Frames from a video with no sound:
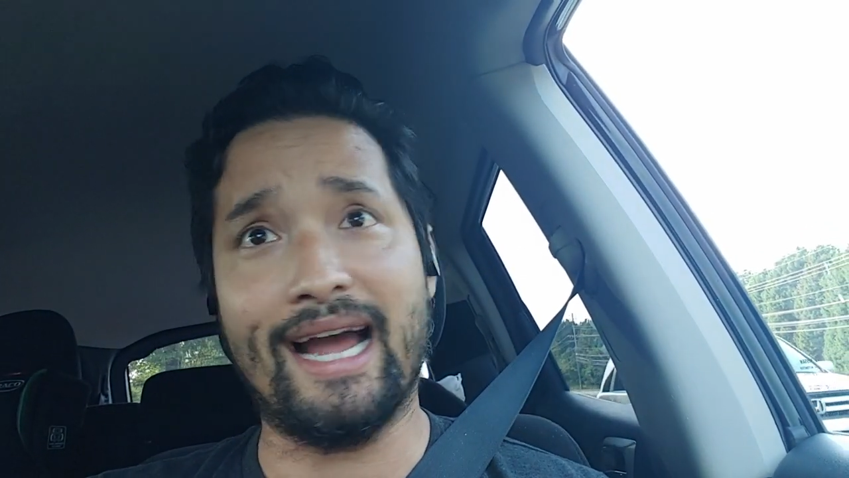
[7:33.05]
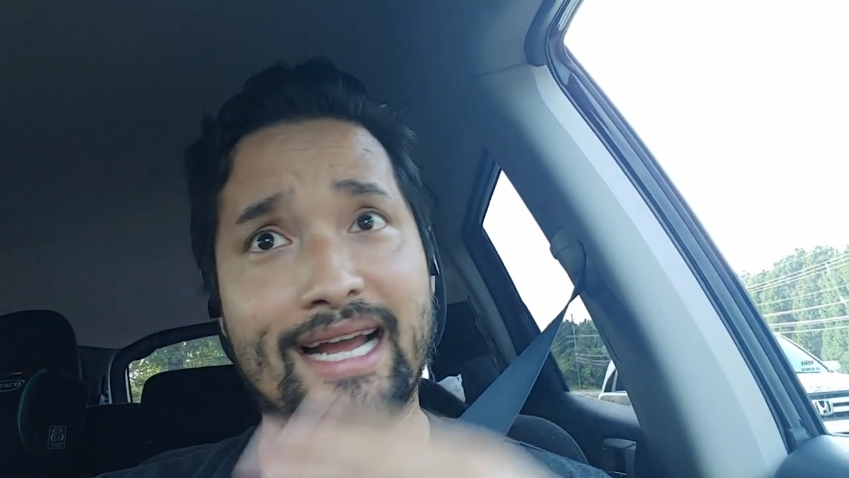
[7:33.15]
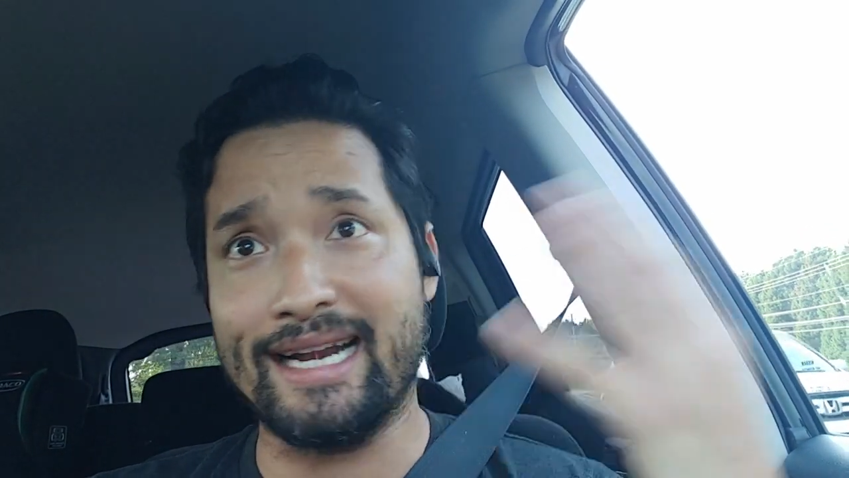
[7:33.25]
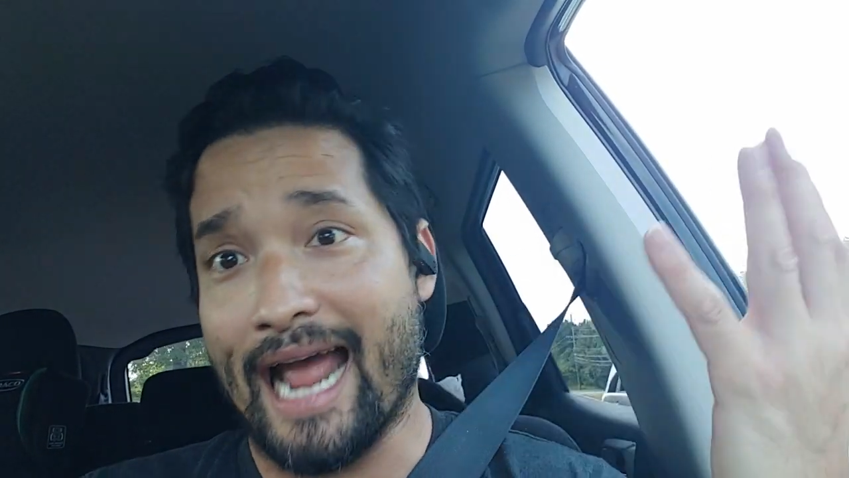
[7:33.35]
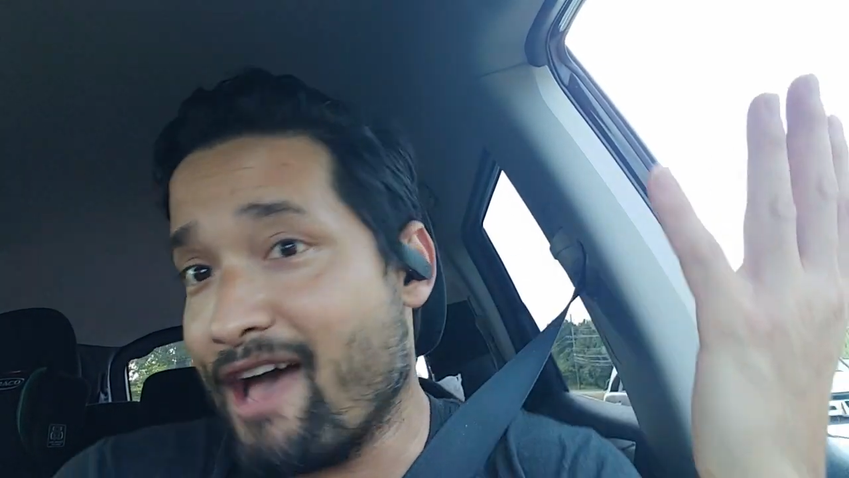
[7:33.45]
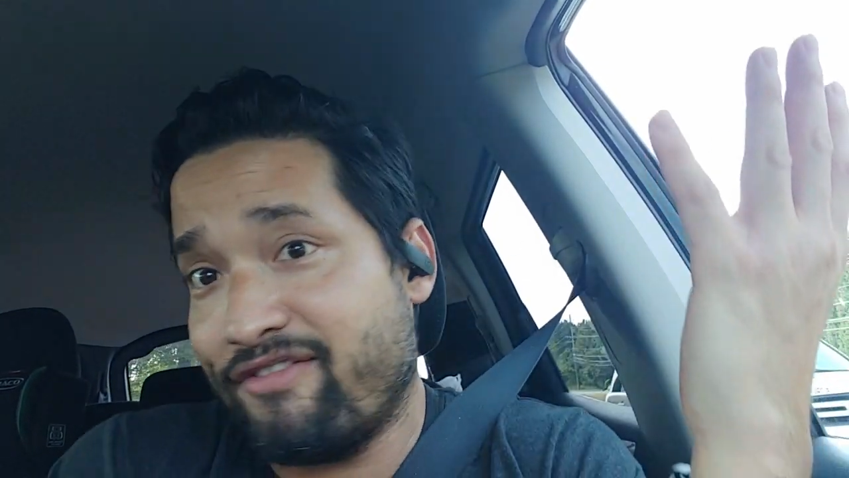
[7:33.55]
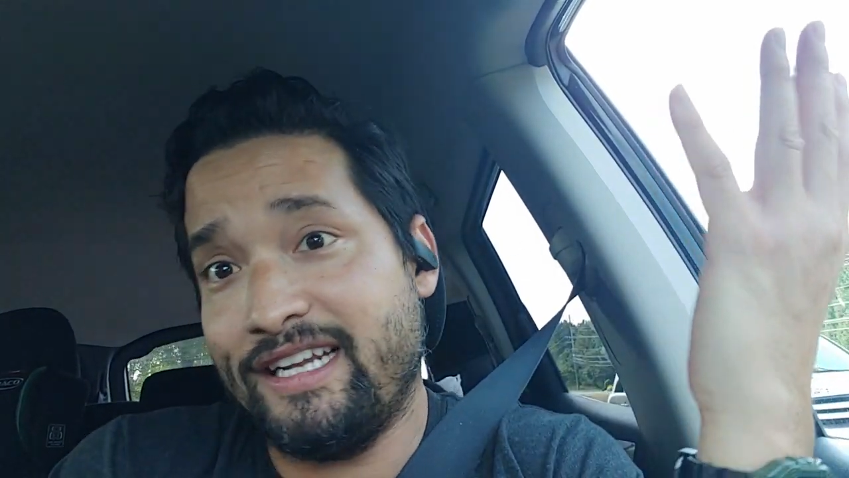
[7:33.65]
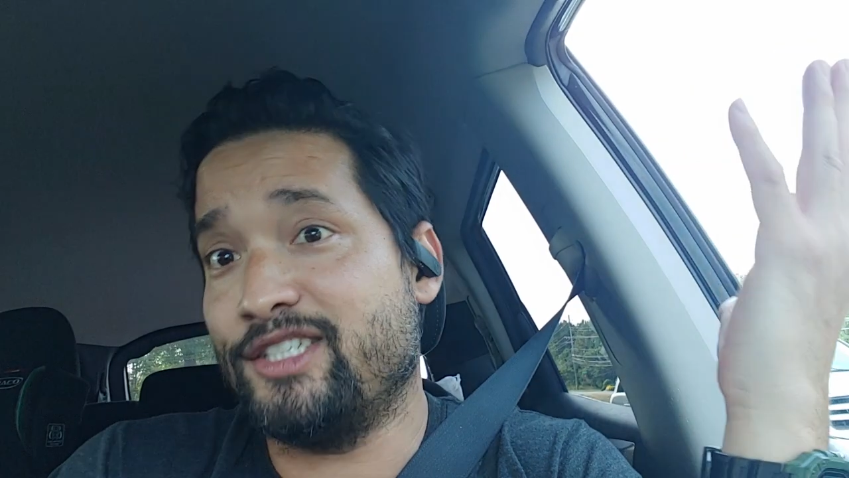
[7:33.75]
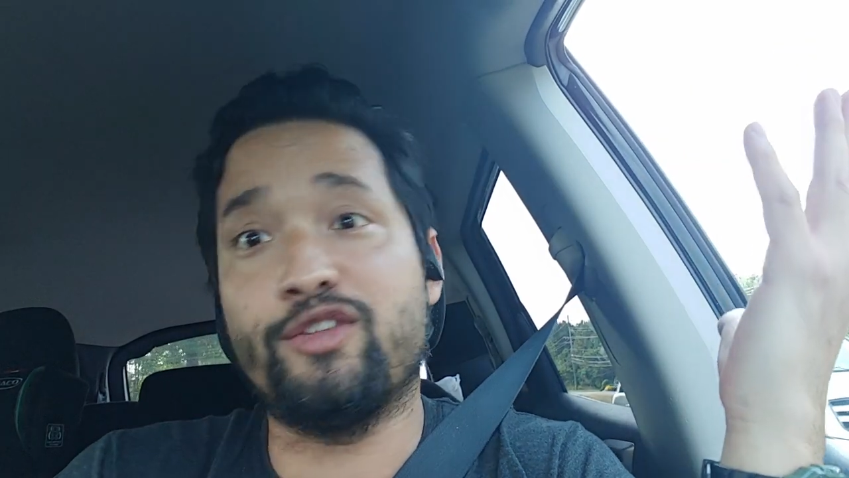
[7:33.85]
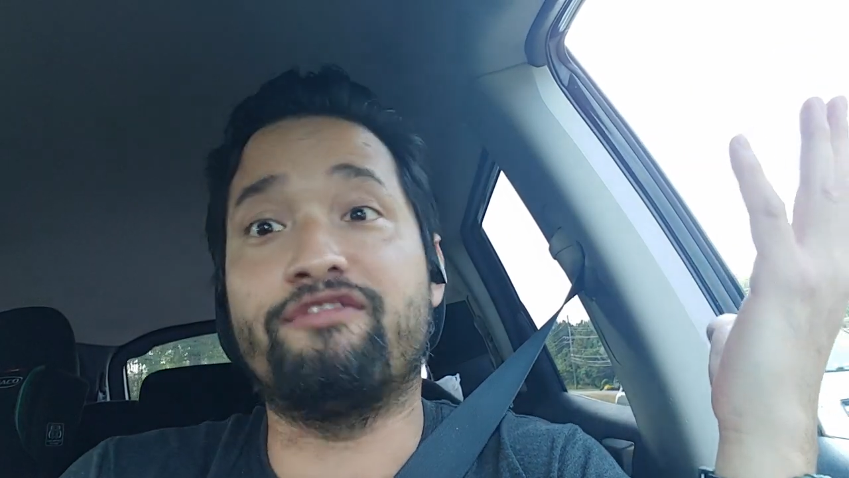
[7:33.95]
I got a half
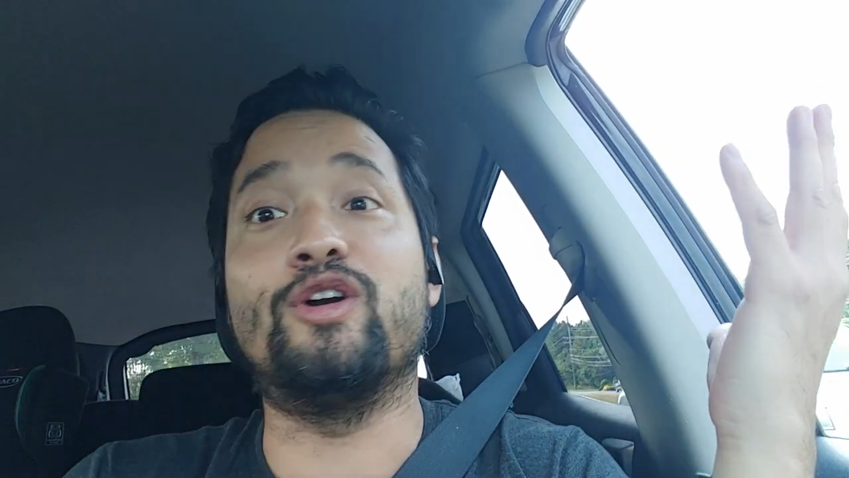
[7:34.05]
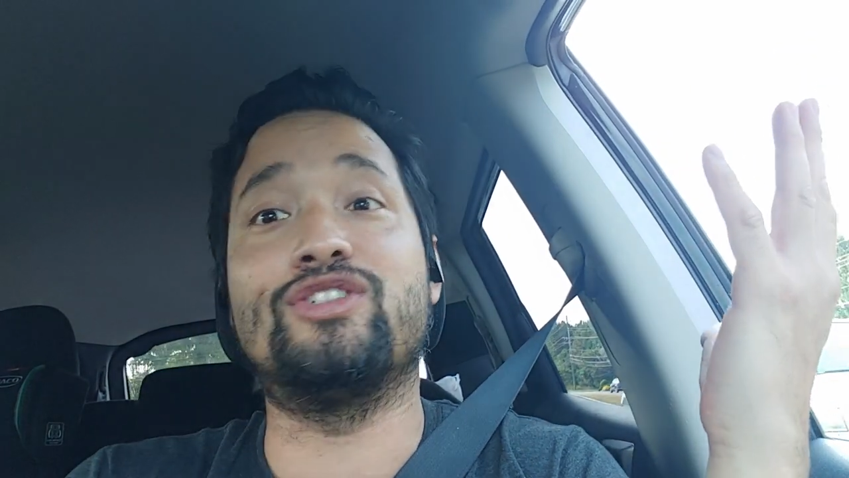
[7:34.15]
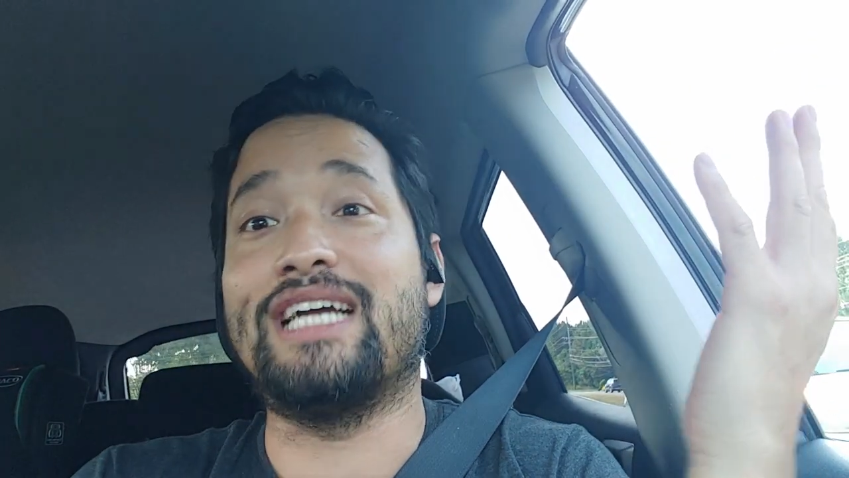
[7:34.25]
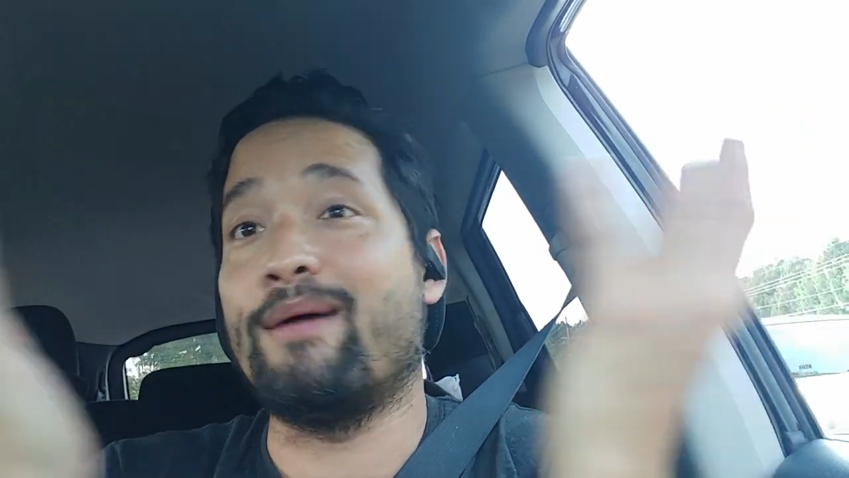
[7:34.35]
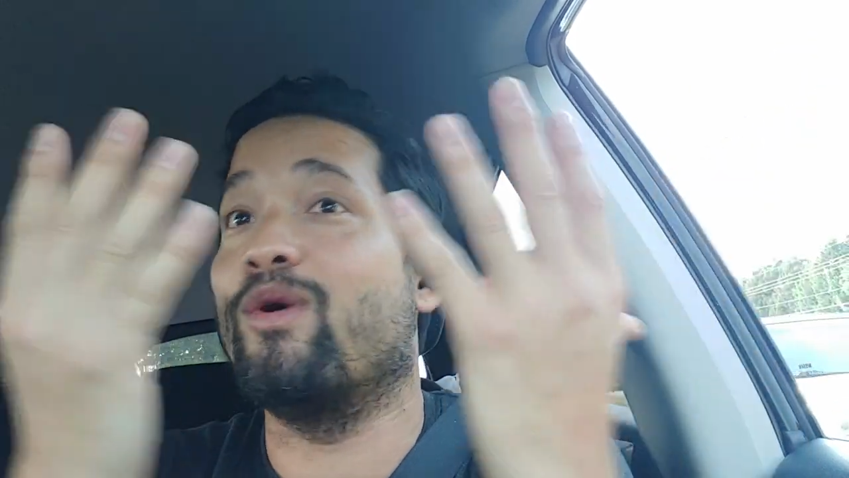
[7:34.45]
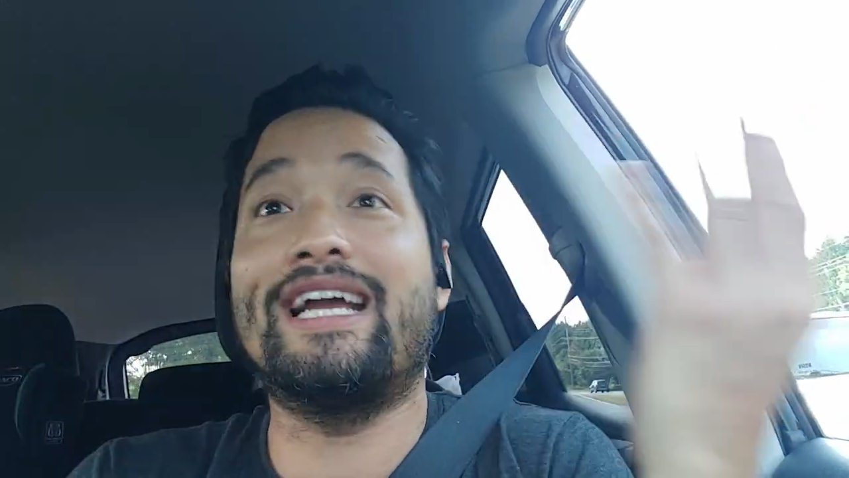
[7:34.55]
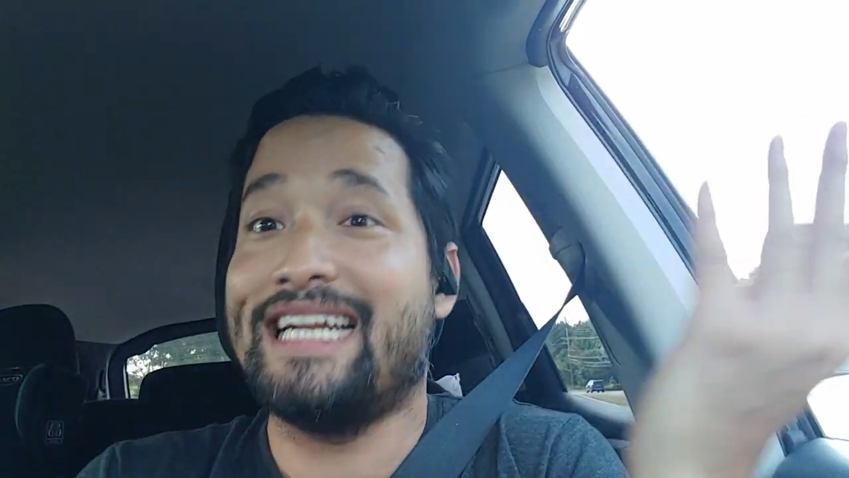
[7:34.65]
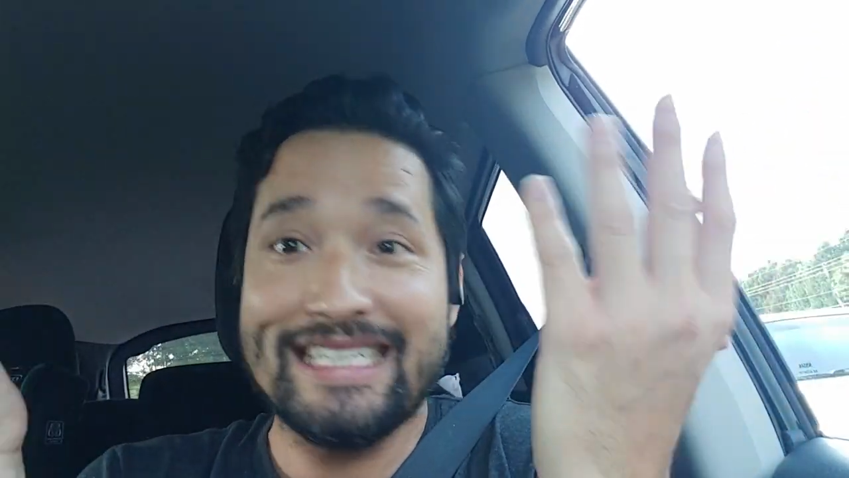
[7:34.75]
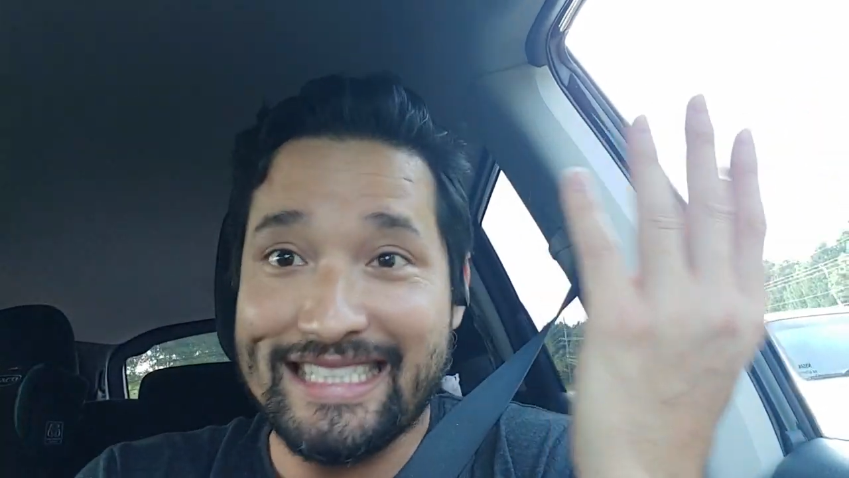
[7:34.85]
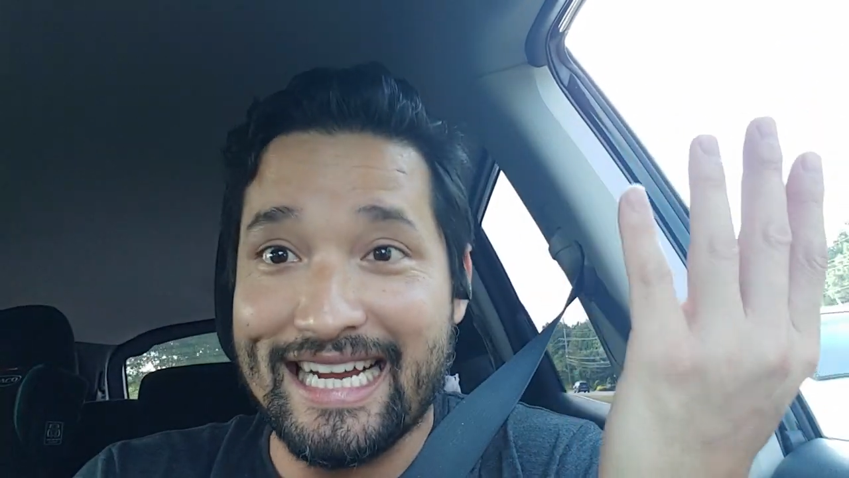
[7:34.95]
an inch the first time. What can
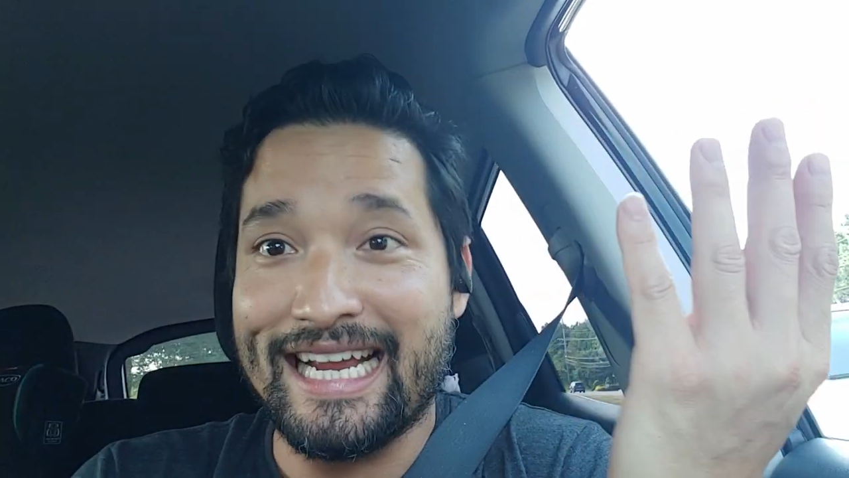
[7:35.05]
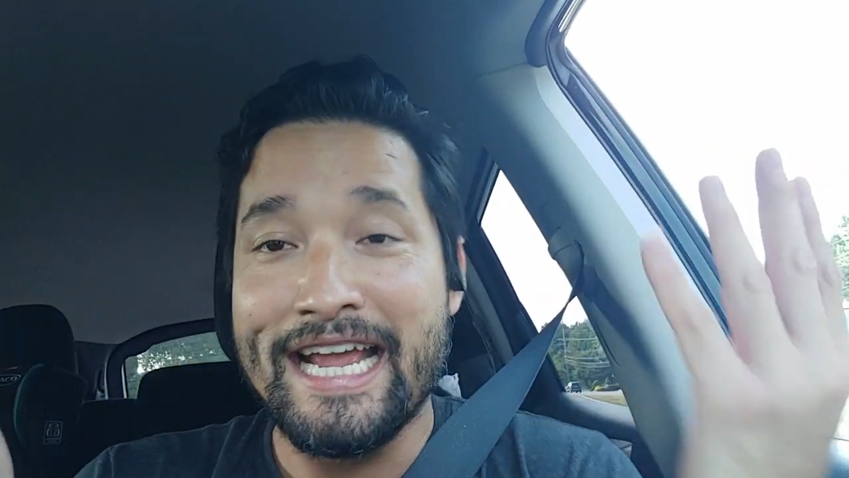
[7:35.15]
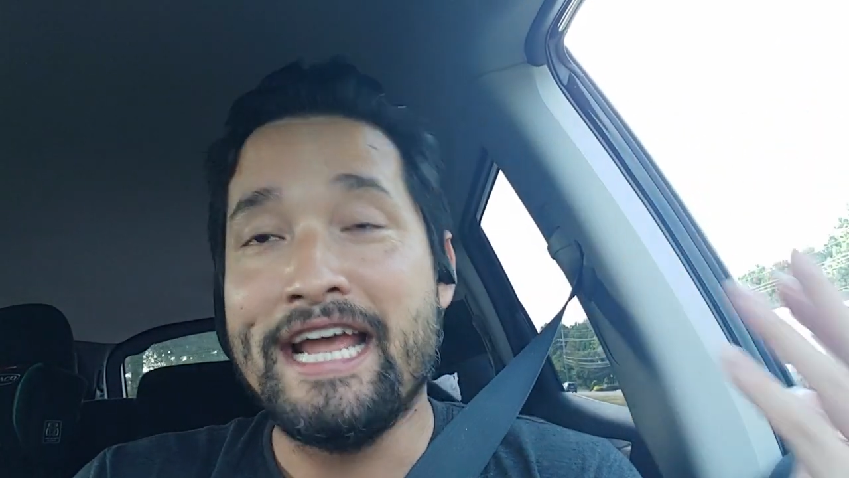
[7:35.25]
I say?